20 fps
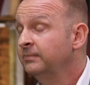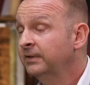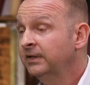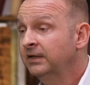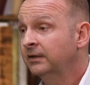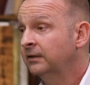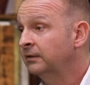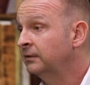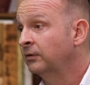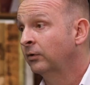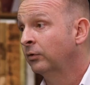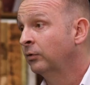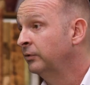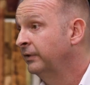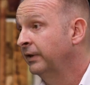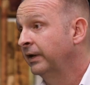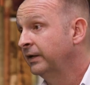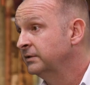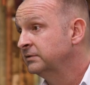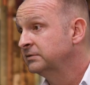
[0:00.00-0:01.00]
me in the old
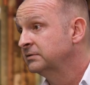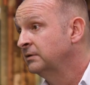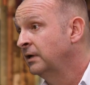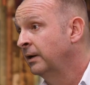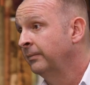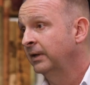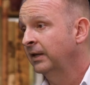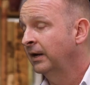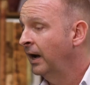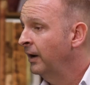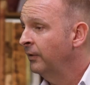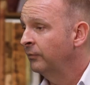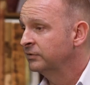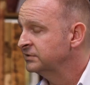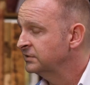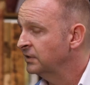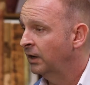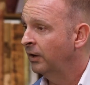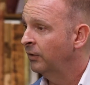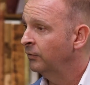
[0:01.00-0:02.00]
days. I mean, I
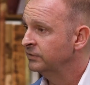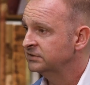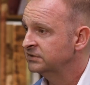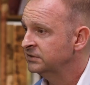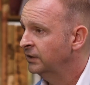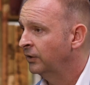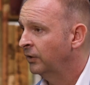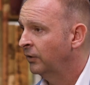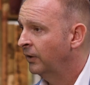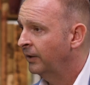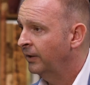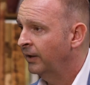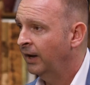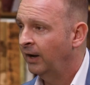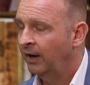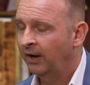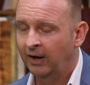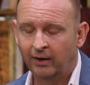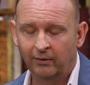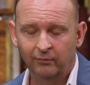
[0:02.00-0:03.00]
was always,
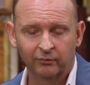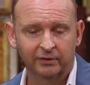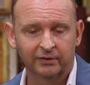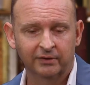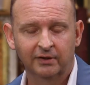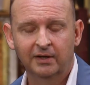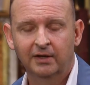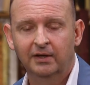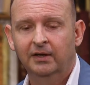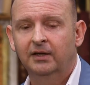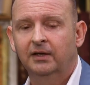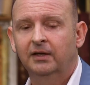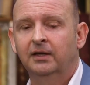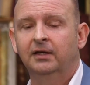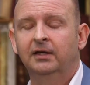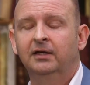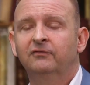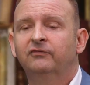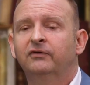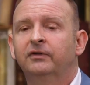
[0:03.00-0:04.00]
I would,
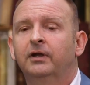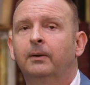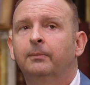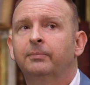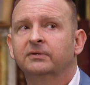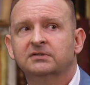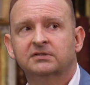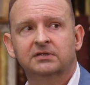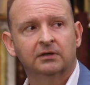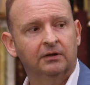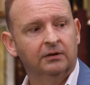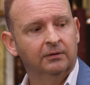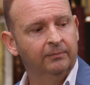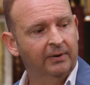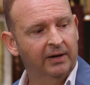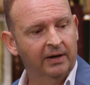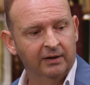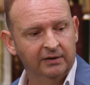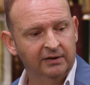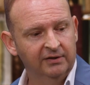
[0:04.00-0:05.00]
even up until
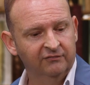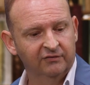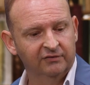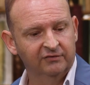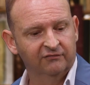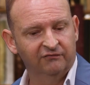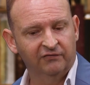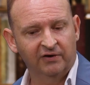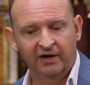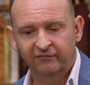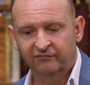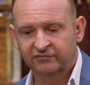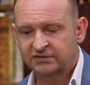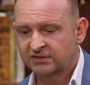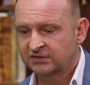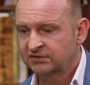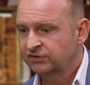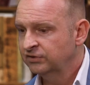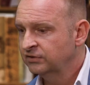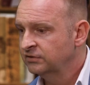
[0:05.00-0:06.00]
about even 5 or
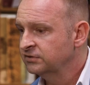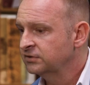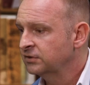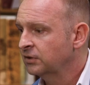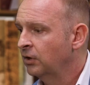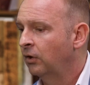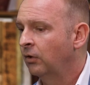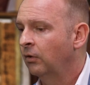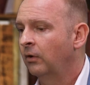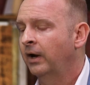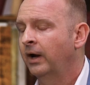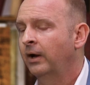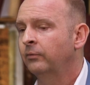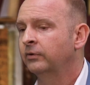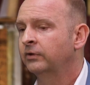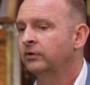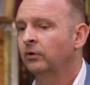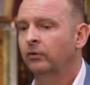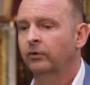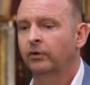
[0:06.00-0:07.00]
6 years ago, I
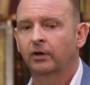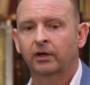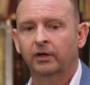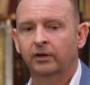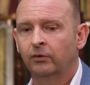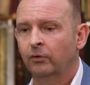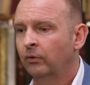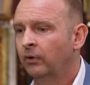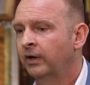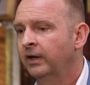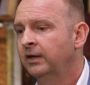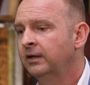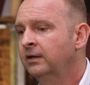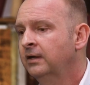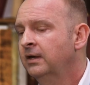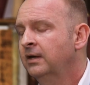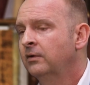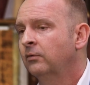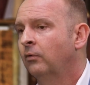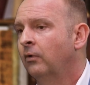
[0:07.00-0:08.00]
would go to Hanoi,
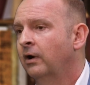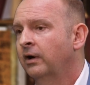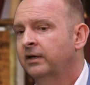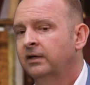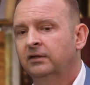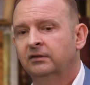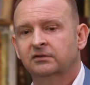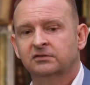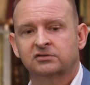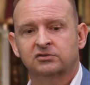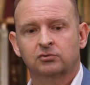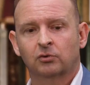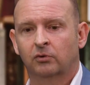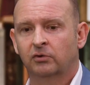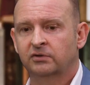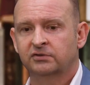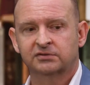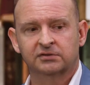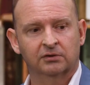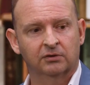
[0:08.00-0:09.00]
walk in the
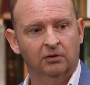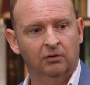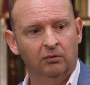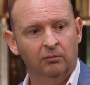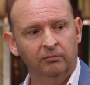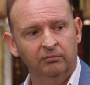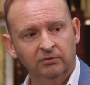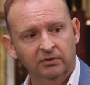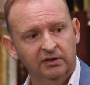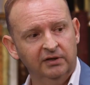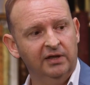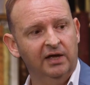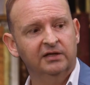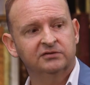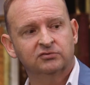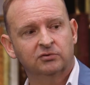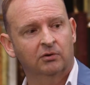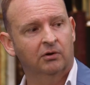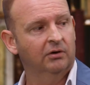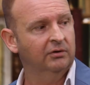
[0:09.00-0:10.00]
stores and go, look,
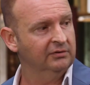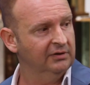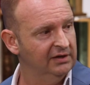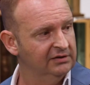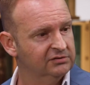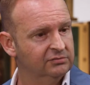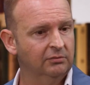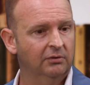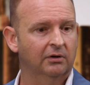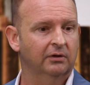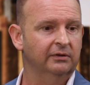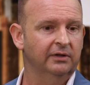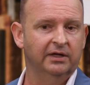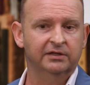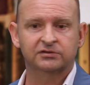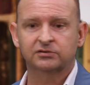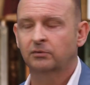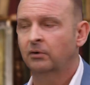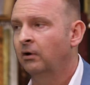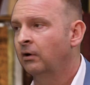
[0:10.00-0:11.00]
that's wrong. That's wrong.
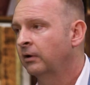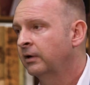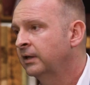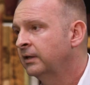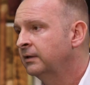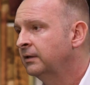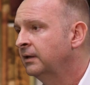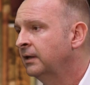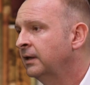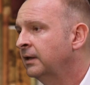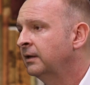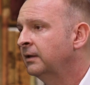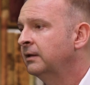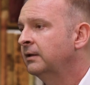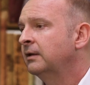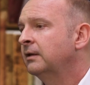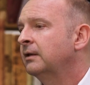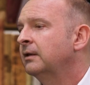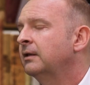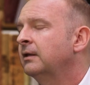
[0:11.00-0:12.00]
That's wrong.
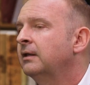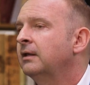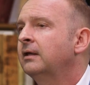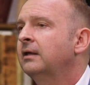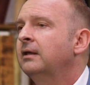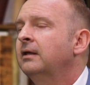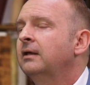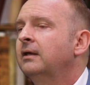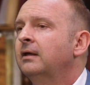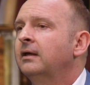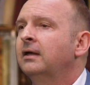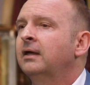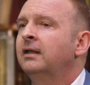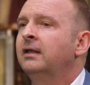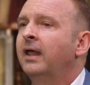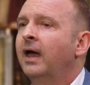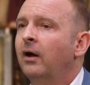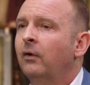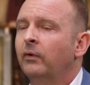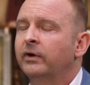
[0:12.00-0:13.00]
And
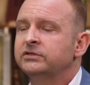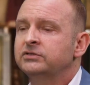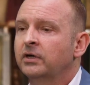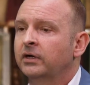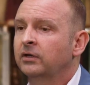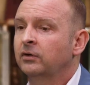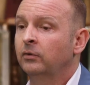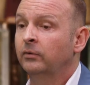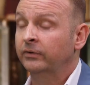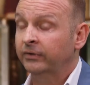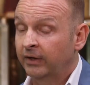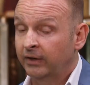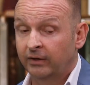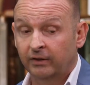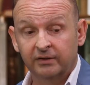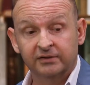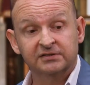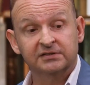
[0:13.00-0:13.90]
now I try to go in there and I